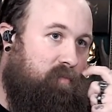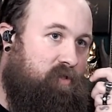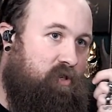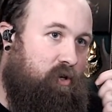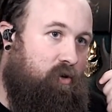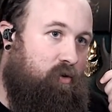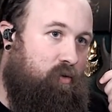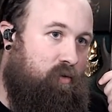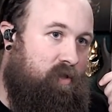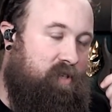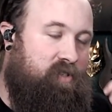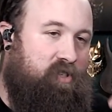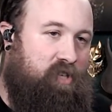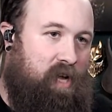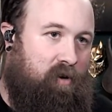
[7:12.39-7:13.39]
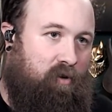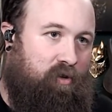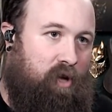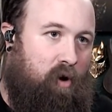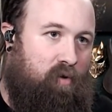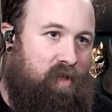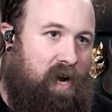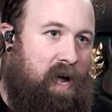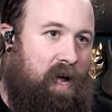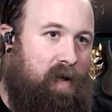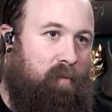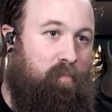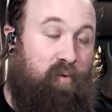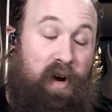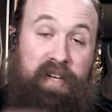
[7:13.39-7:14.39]
to this channel know that I
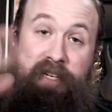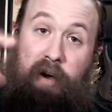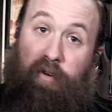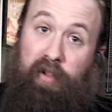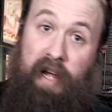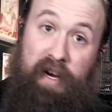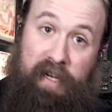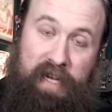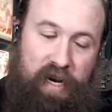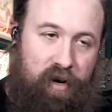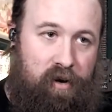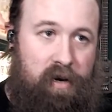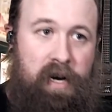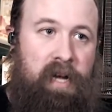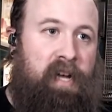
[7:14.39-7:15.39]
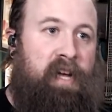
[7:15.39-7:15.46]
break down a lot of gear.